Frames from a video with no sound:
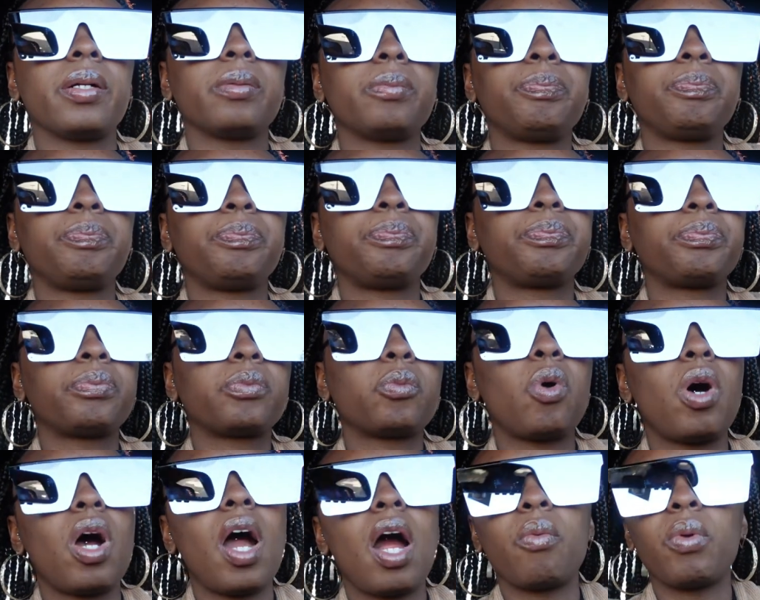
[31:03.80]

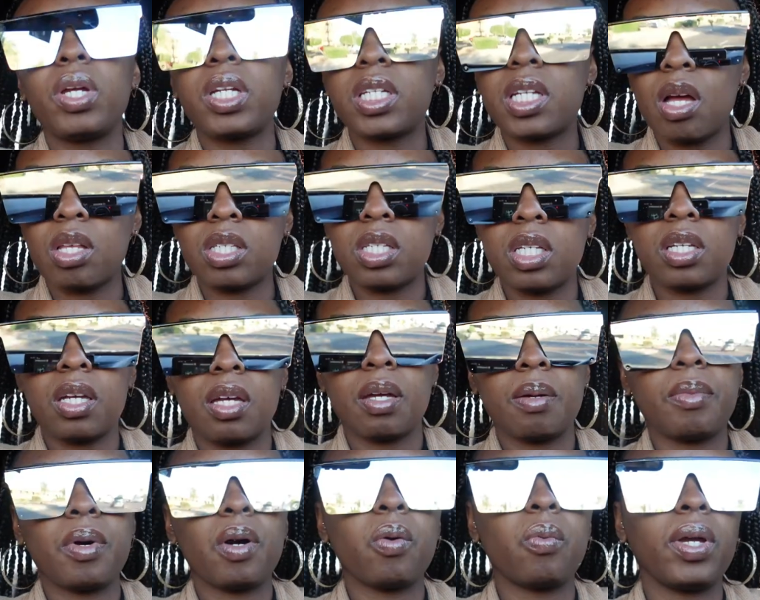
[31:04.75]
Well, I reached out to them
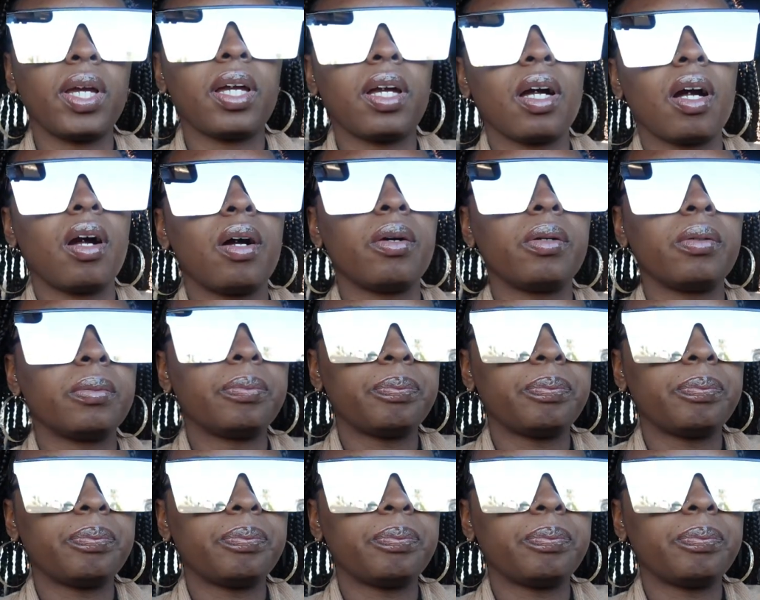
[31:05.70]
a week ago.